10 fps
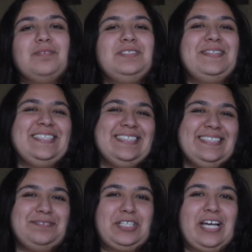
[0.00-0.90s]
welcome to my
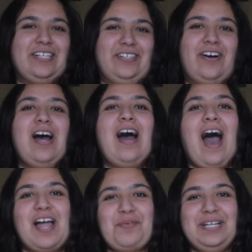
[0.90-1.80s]
YouTube channel.
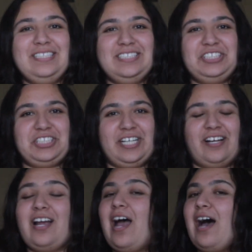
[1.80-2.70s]
I wanted to
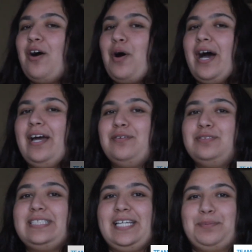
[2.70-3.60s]
share how I
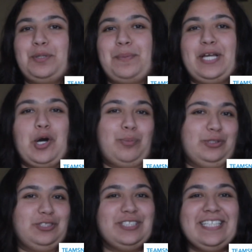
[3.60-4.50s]
was able to make
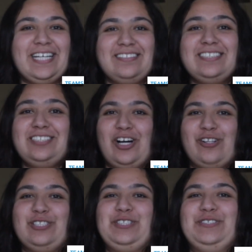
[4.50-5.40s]
almost
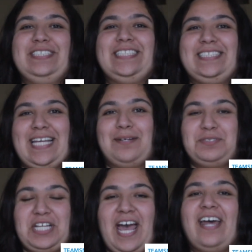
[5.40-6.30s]
$3,000 using
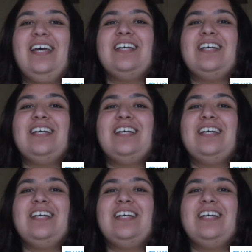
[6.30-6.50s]
Snapchat